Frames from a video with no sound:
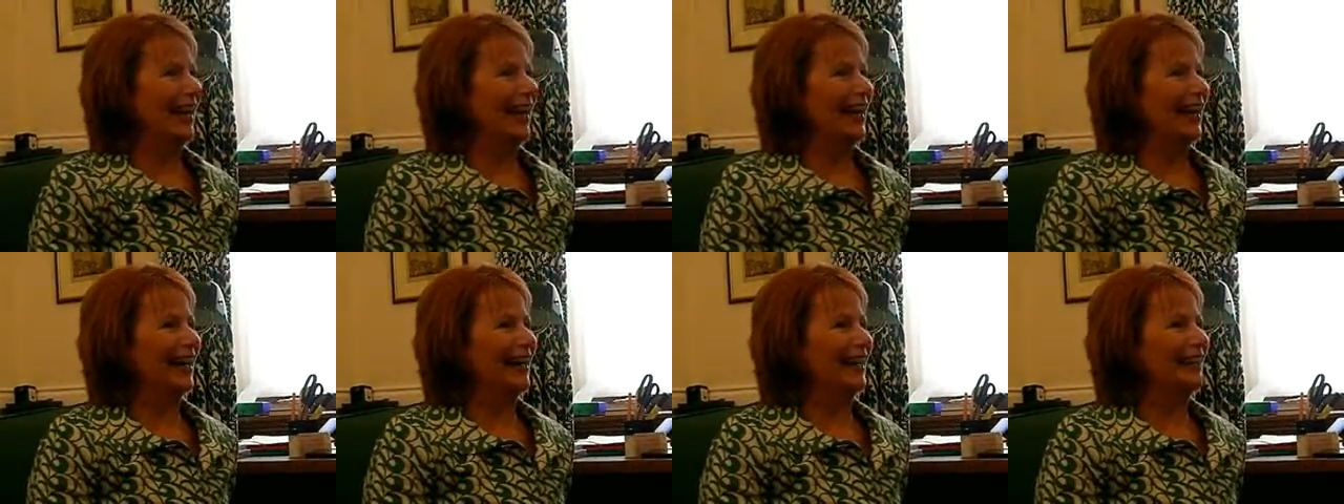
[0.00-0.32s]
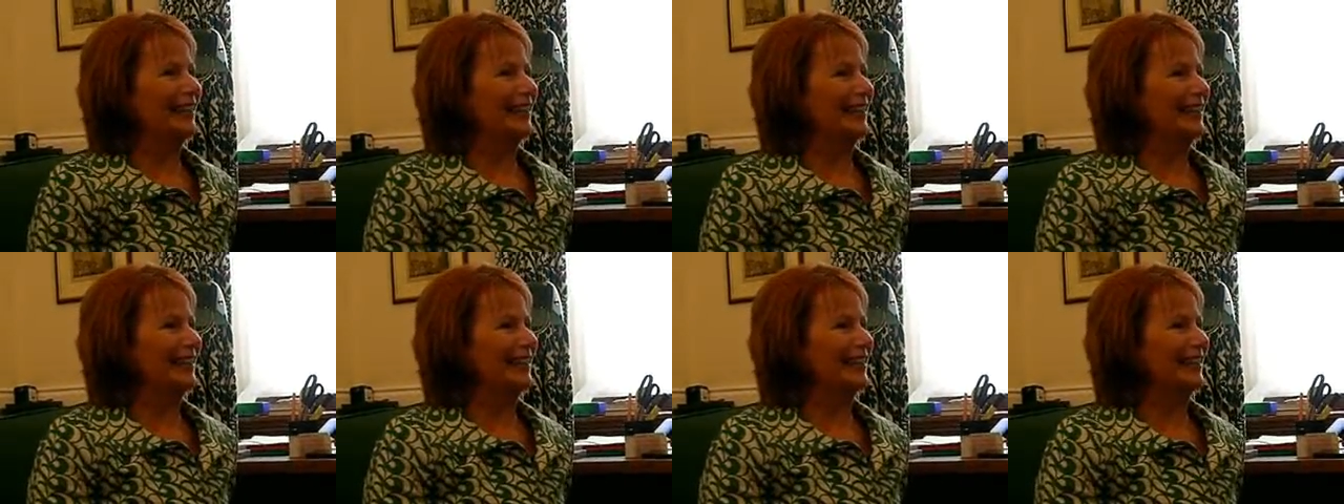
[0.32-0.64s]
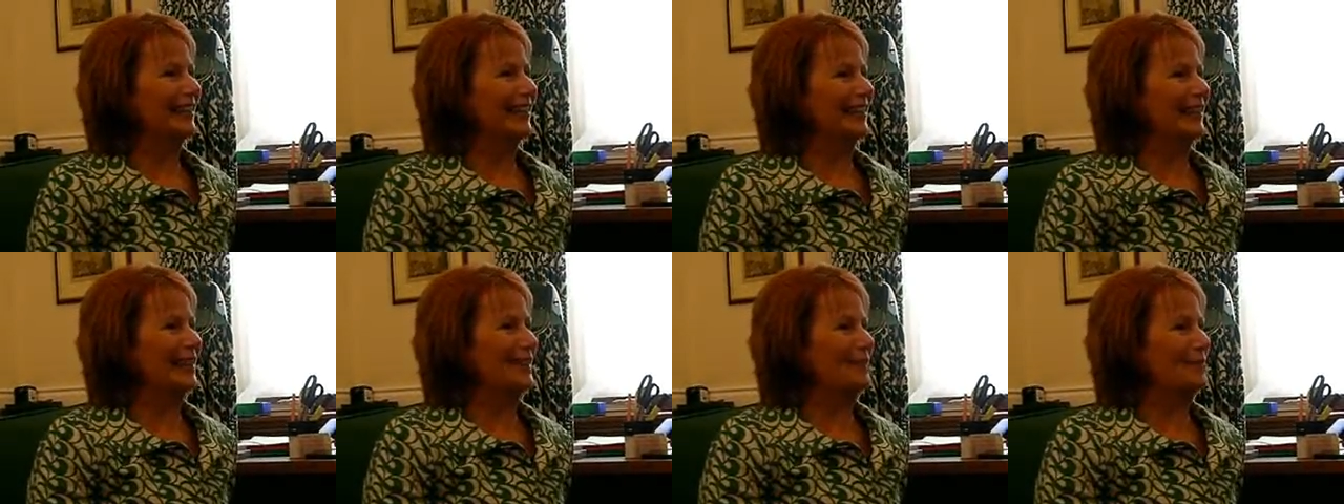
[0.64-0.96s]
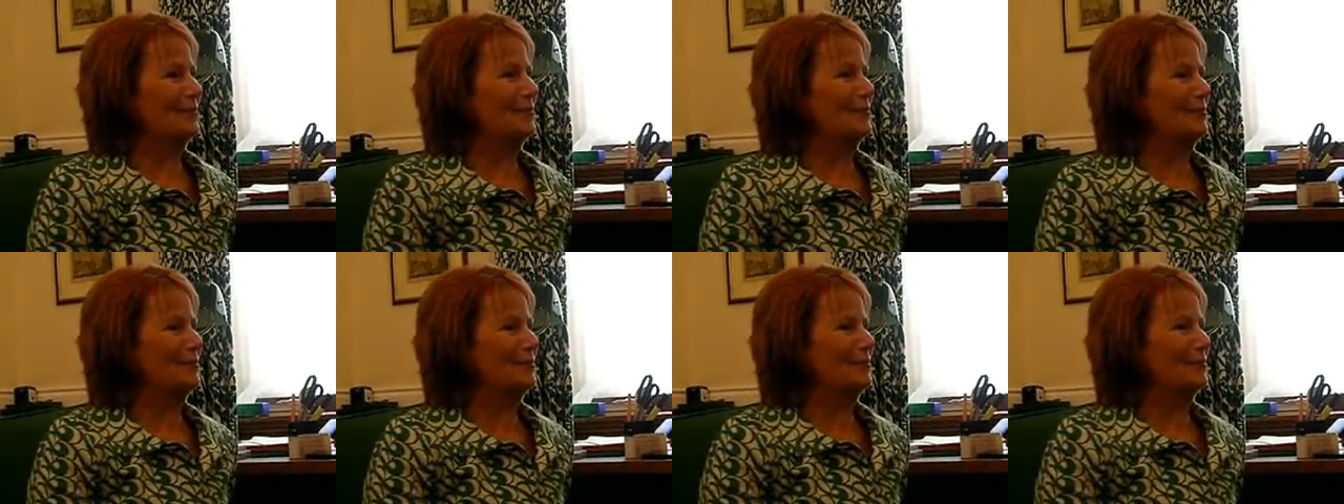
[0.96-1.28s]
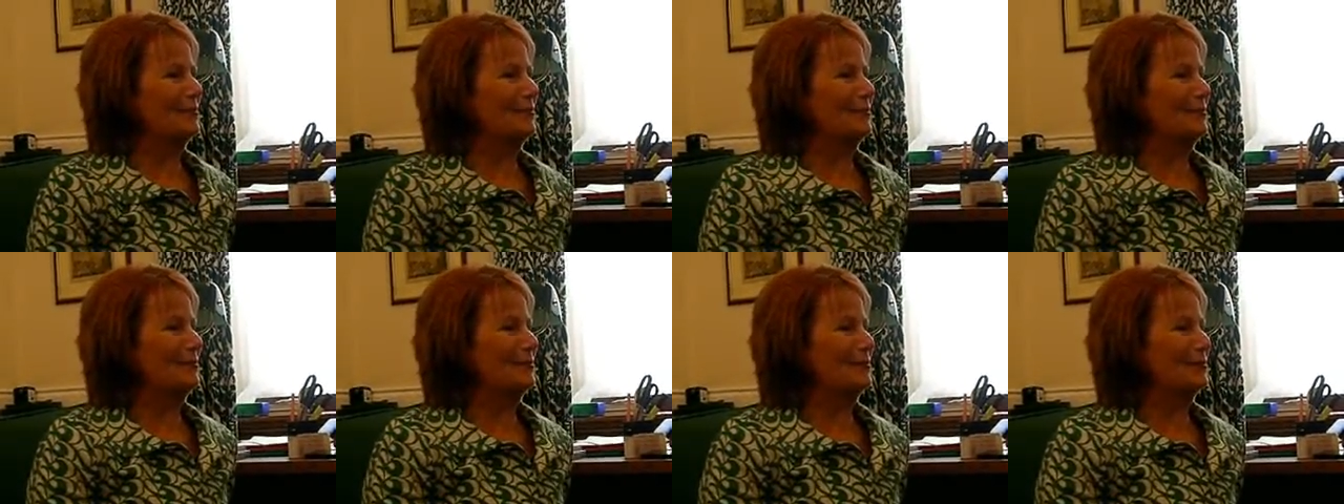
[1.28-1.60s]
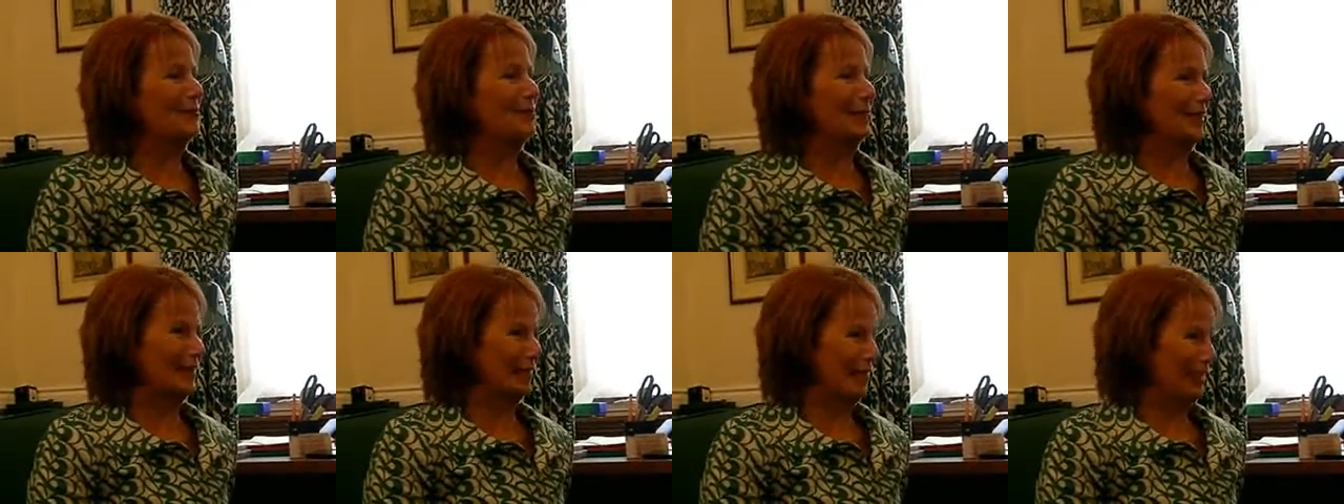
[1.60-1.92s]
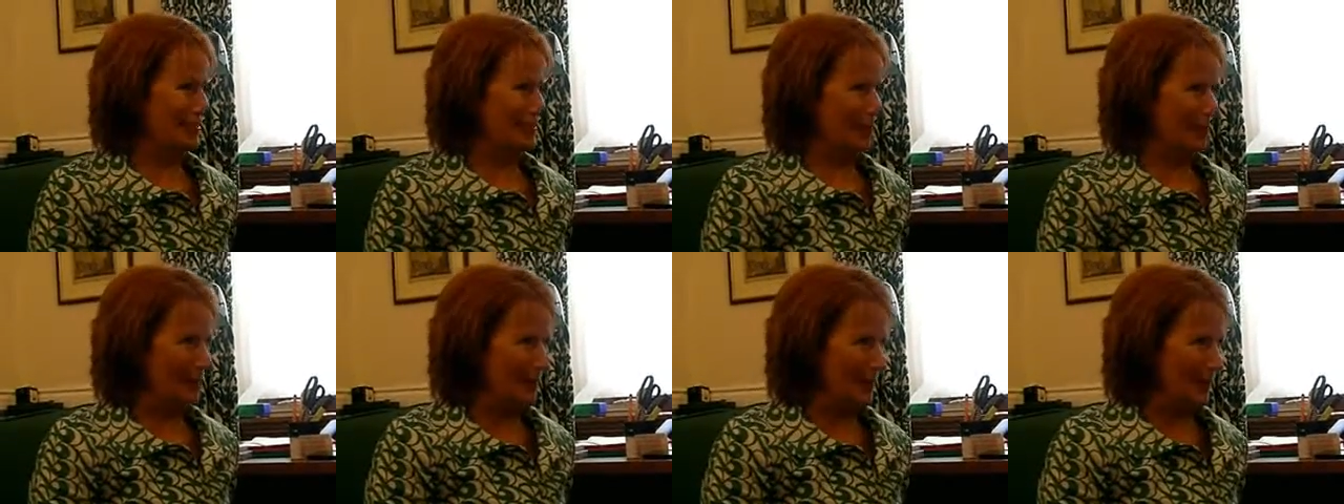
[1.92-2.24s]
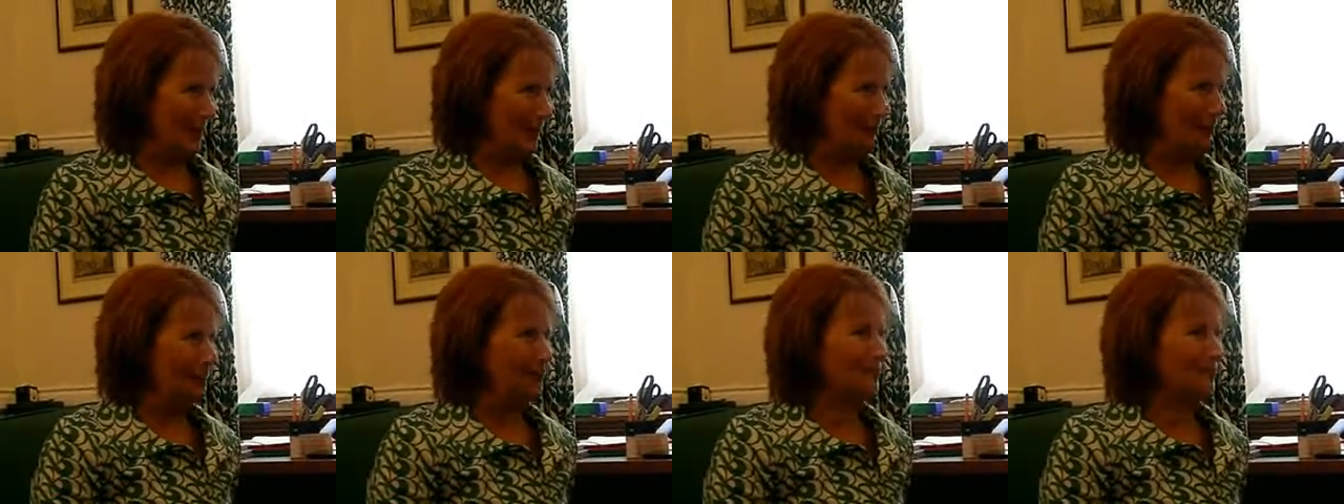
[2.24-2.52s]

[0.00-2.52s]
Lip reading: And once I remember,